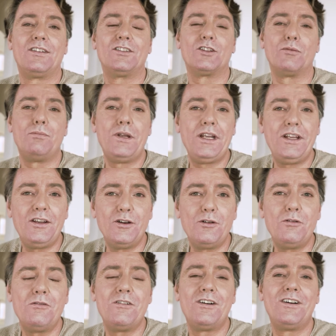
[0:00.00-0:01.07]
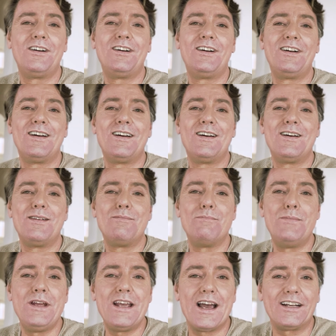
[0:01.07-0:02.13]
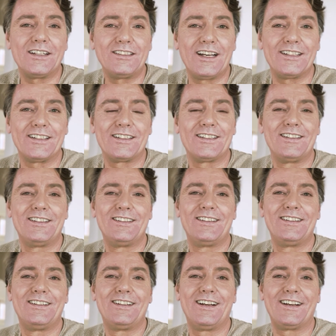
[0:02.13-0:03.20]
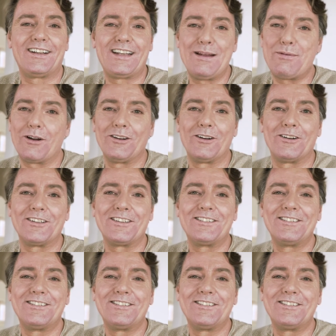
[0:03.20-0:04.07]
So be you, be energetic, and keep on learning.